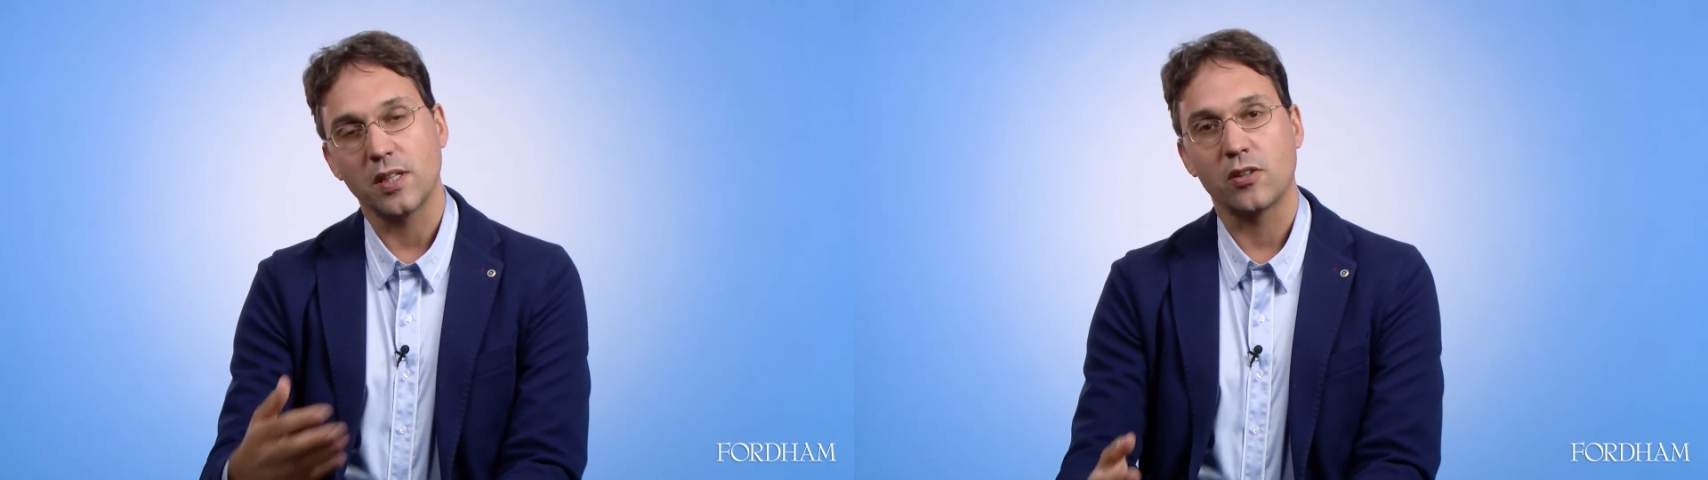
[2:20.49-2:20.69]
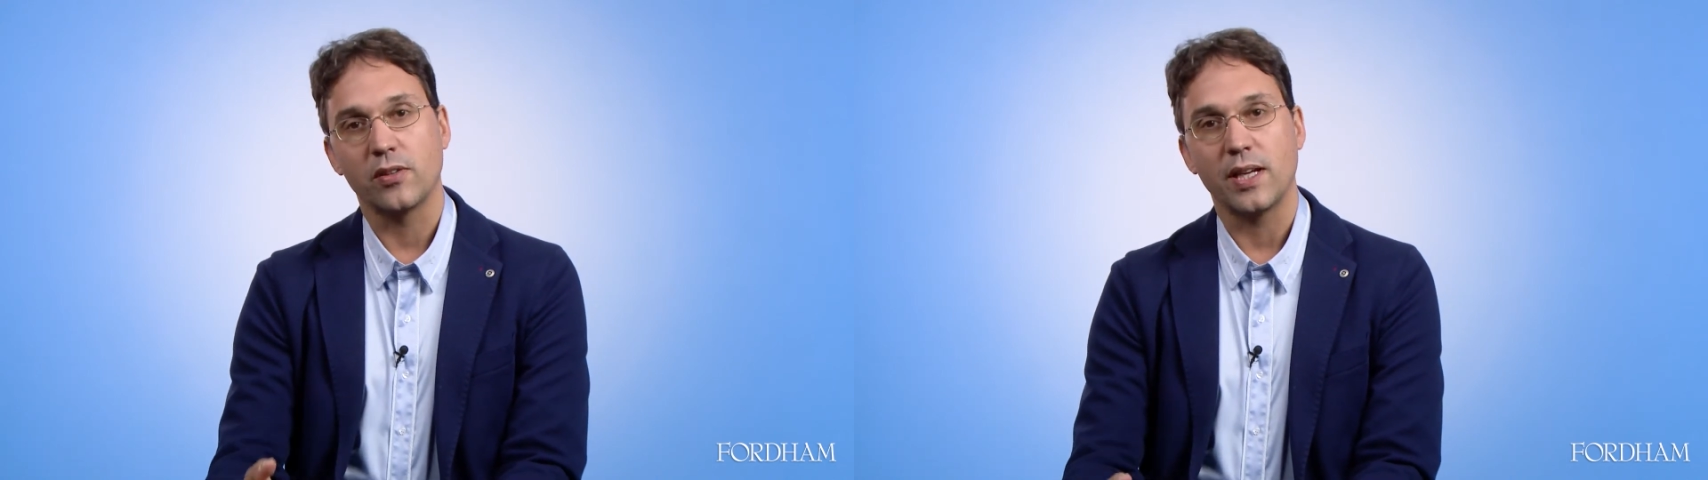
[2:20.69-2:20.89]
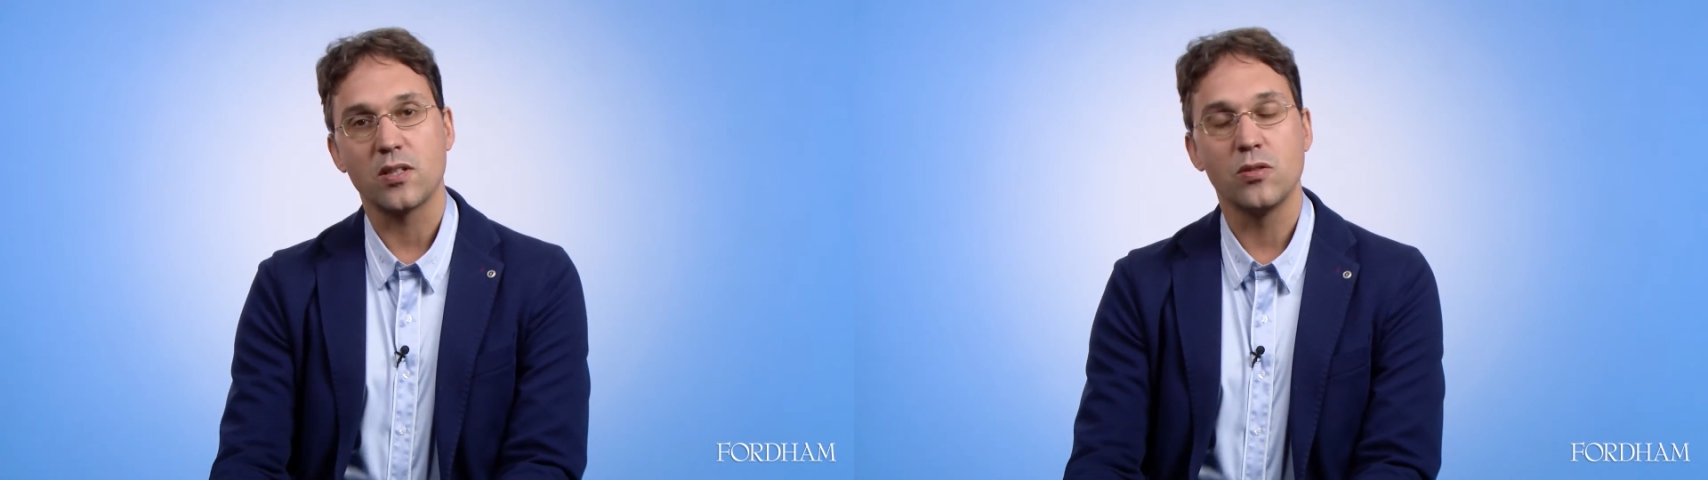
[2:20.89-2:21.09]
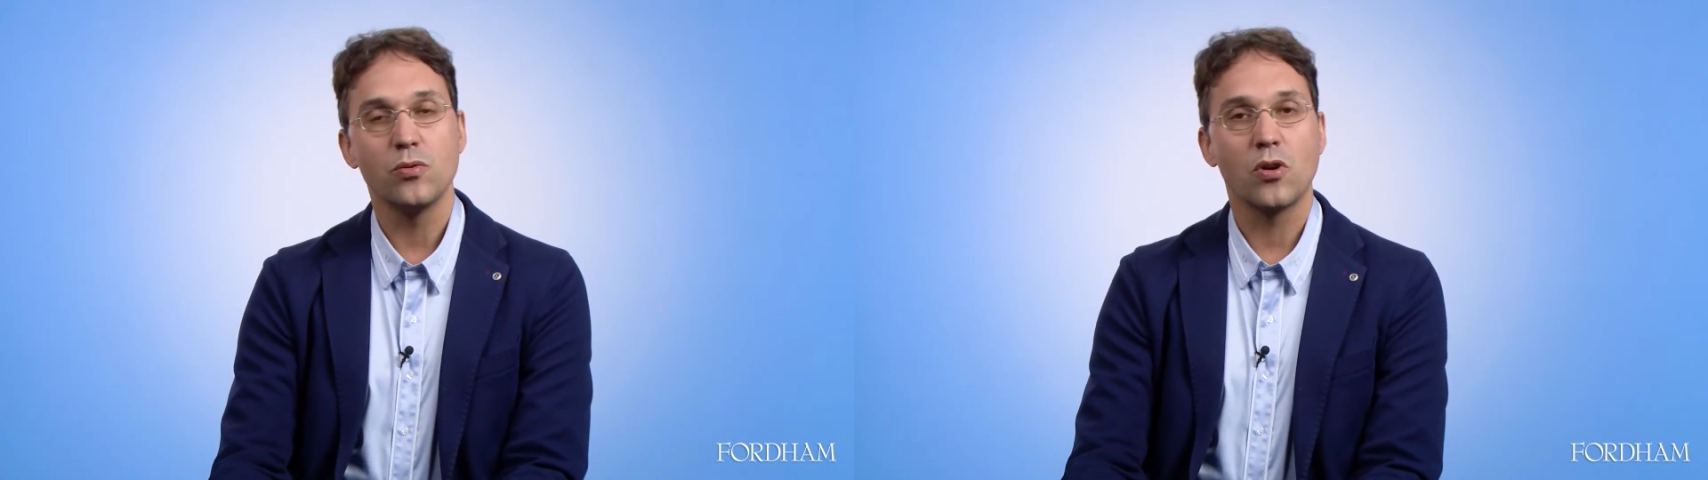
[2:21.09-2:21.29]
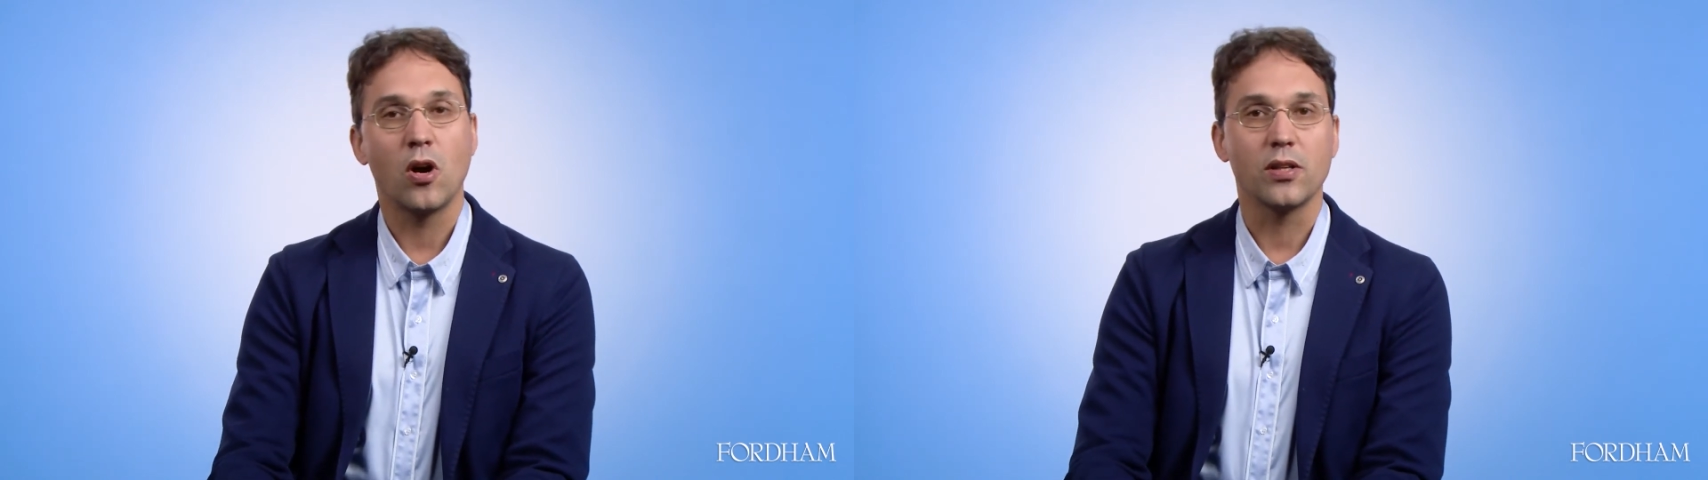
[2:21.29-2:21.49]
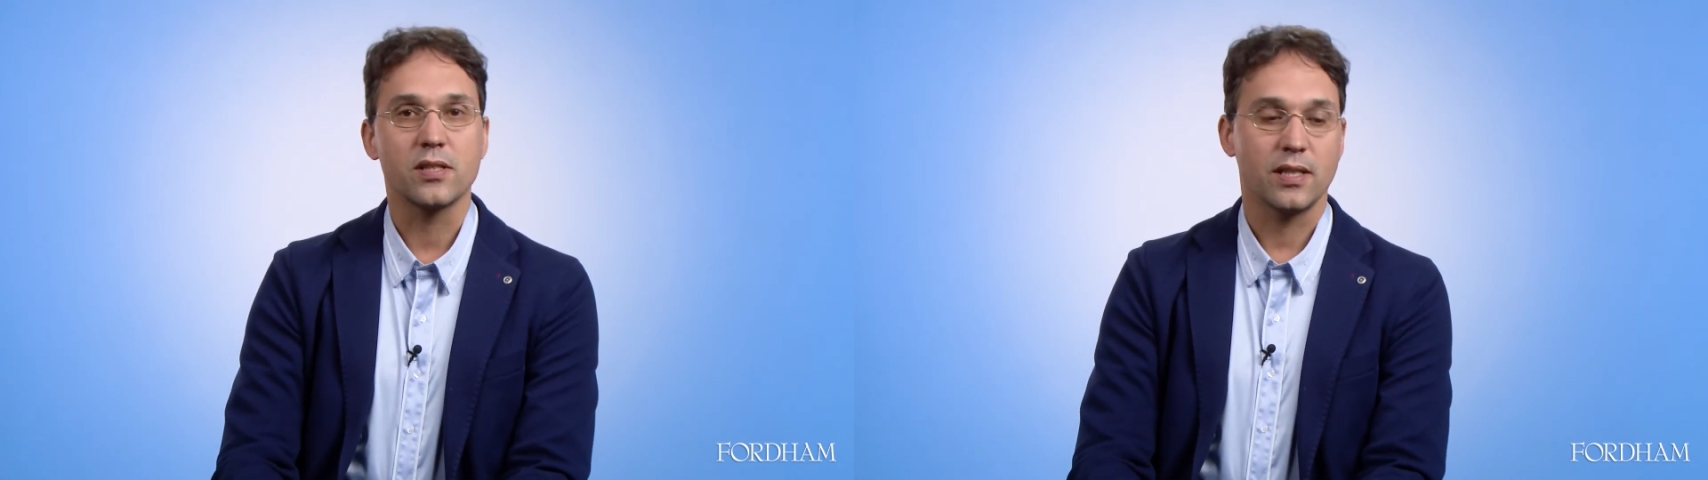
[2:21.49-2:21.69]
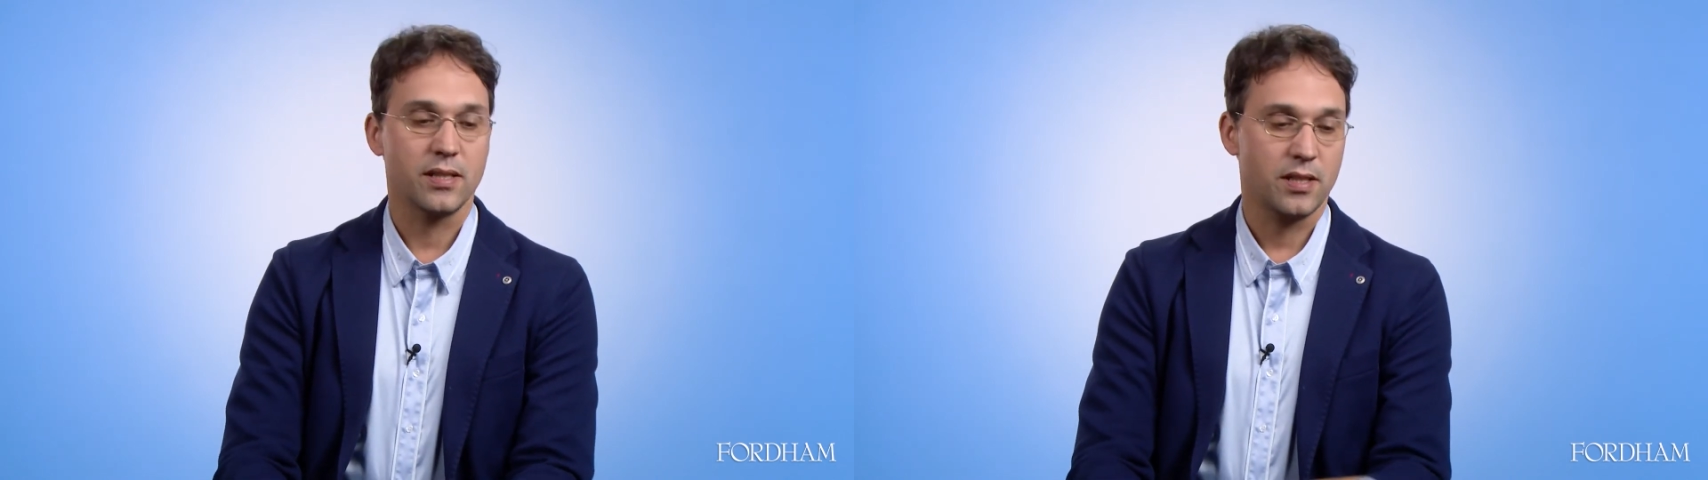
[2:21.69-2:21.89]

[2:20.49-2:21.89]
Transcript: creates new content,